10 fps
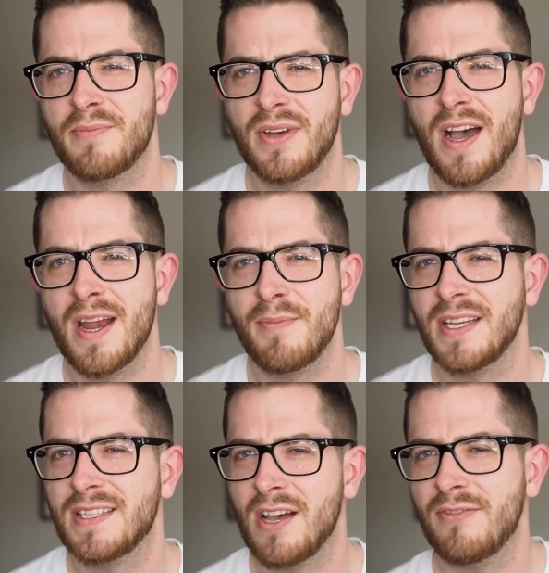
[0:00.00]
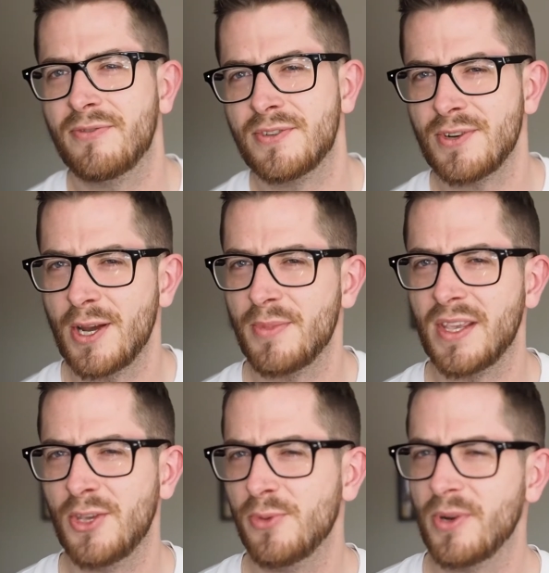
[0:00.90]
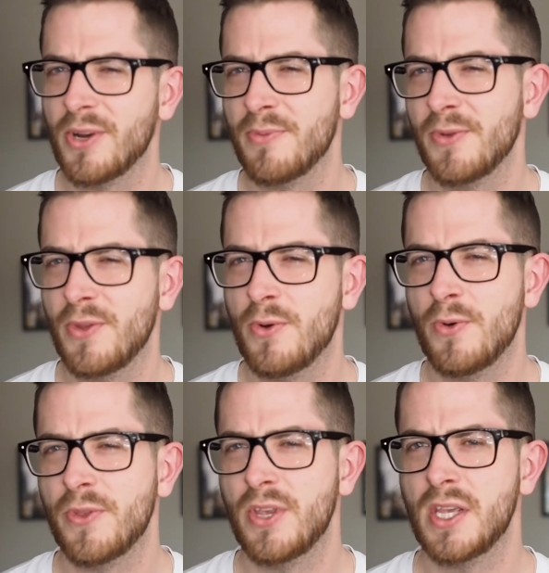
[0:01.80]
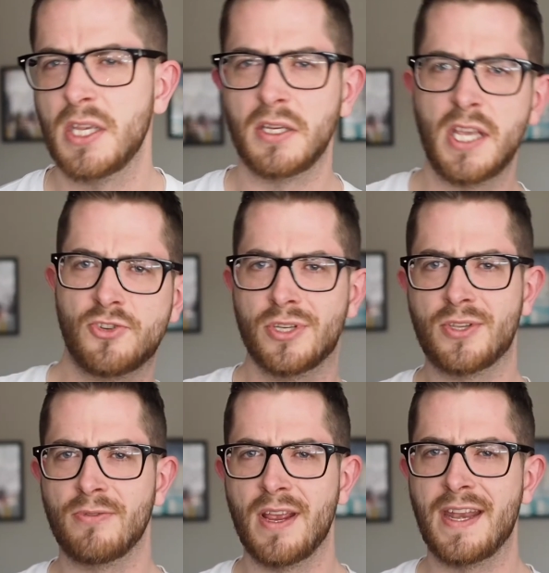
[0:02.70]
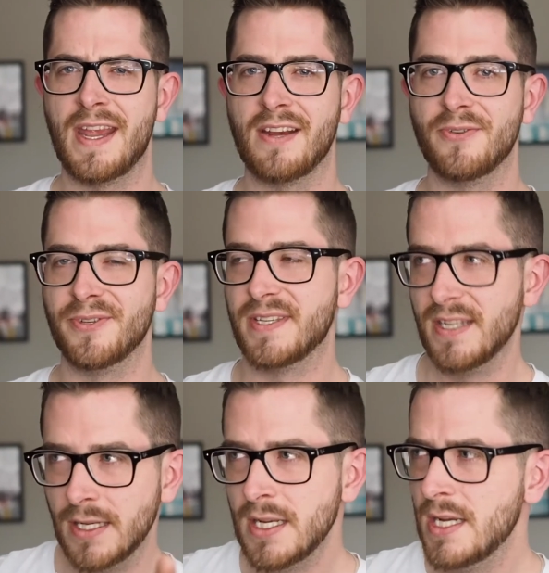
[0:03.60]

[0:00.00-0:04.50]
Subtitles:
but I myself was trying to be Kubrick about the whole thing and get just the right angles and